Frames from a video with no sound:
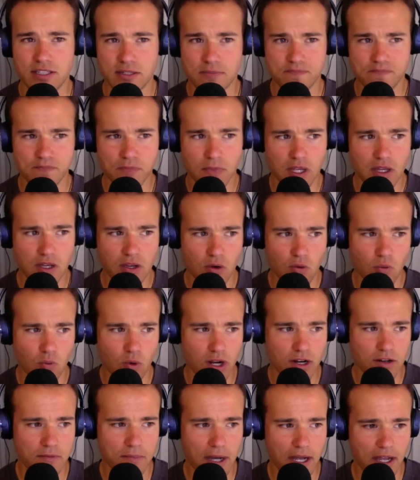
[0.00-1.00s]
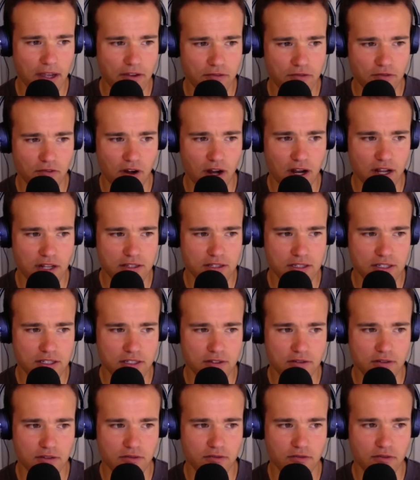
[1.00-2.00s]
And one of my
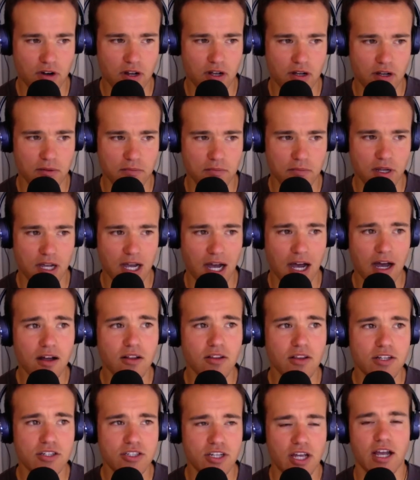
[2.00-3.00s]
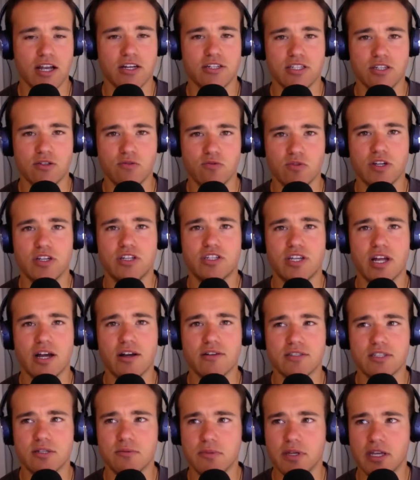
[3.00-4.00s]
friends from college actually reached
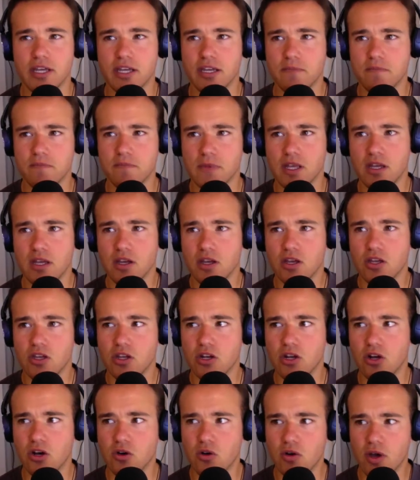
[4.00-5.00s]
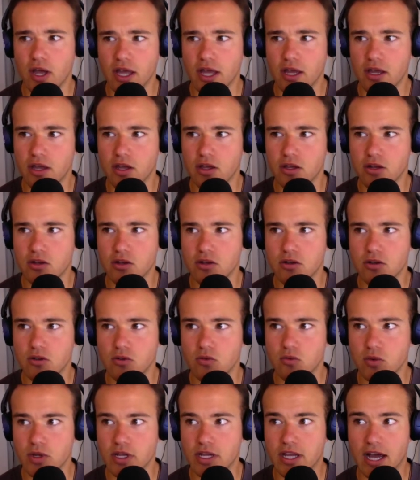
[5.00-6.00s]
out to me, and
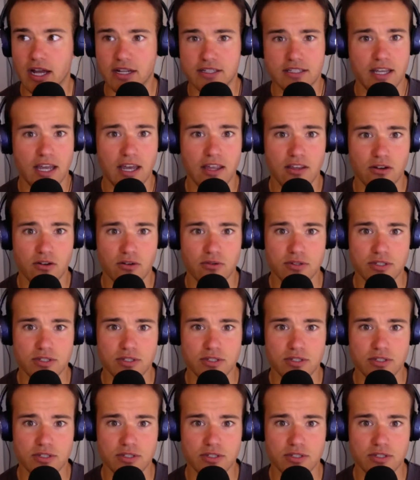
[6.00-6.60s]
we got together.